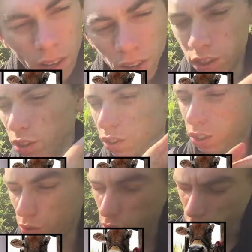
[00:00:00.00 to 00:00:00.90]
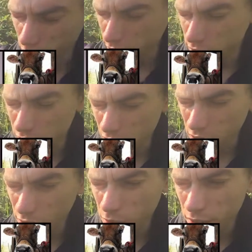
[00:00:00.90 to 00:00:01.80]
Are you looking the
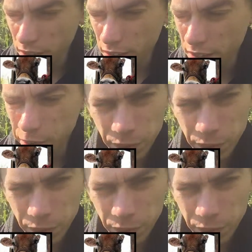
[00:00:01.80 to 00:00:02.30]
other way